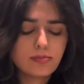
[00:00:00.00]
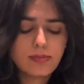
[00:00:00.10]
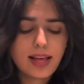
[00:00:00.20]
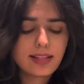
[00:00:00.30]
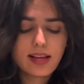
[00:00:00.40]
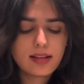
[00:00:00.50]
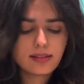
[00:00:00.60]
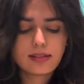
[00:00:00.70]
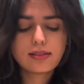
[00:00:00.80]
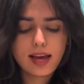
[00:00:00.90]
think
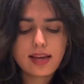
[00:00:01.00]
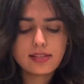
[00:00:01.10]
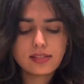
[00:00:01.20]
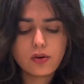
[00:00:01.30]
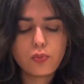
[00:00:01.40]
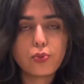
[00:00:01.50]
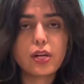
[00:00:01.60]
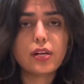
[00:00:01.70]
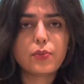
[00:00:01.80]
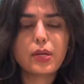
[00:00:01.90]
that is a
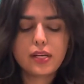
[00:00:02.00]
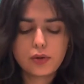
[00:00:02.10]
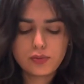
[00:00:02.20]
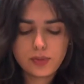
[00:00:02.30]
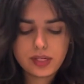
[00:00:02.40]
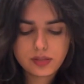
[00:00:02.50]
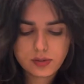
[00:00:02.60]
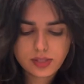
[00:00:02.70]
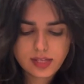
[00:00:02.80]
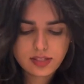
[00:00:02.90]
really good resource.
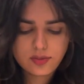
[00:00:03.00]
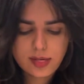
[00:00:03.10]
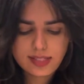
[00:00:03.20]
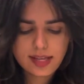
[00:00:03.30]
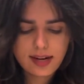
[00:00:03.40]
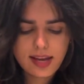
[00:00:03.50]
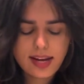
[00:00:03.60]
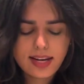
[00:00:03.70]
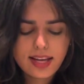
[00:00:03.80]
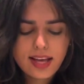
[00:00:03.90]
I'll stress that again.
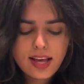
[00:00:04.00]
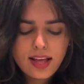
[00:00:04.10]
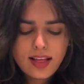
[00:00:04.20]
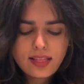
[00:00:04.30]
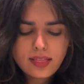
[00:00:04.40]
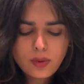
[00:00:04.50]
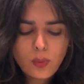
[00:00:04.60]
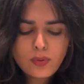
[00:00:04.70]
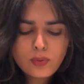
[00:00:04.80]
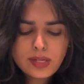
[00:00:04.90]
The one
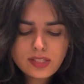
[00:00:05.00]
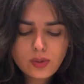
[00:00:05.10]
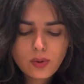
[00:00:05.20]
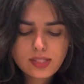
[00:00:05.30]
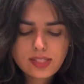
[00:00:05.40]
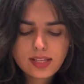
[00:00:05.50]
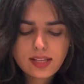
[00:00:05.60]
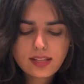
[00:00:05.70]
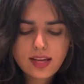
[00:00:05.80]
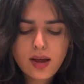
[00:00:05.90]
resource
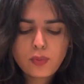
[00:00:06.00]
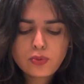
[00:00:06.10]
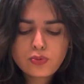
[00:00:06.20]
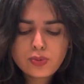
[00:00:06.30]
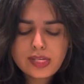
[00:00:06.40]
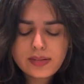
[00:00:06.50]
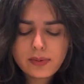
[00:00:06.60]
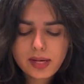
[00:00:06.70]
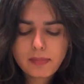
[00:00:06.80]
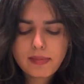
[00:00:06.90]
that I wouldn't really
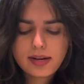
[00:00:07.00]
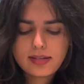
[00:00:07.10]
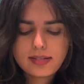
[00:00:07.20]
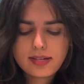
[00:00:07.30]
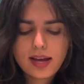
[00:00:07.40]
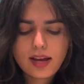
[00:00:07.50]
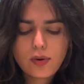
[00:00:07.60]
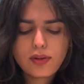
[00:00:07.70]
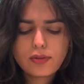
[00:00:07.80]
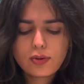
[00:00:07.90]
recommend,
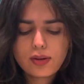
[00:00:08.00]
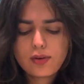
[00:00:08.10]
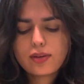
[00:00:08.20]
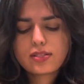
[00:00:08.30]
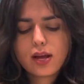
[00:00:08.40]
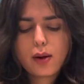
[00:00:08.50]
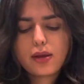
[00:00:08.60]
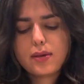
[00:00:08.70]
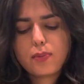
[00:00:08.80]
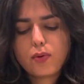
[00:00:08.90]
even though it's our
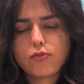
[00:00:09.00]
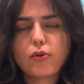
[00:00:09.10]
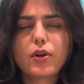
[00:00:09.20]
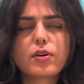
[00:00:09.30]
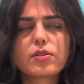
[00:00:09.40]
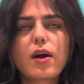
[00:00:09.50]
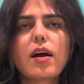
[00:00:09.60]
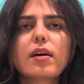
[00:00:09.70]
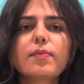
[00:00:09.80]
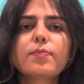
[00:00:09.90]
EPortfolio, so our
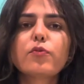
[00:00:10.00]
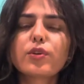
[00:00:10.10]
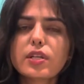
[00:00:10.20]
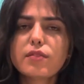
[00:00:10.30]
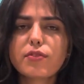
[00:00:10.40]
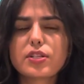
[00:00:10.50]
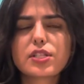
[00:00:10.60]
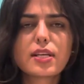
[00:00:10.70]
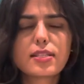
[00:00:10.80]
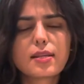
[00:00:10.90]
14 Fish does
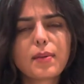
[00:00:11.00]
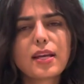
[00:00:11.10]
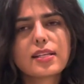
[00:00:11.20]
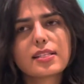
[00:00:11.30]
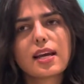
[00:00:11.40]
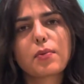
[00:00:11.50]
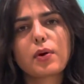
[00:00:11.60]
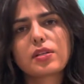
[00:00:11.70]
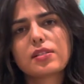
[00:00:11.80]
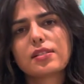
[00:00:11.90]
some AKT type
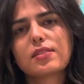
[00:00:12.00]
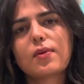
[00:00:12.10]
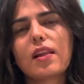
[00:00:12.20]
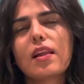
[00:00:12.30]
questions as well,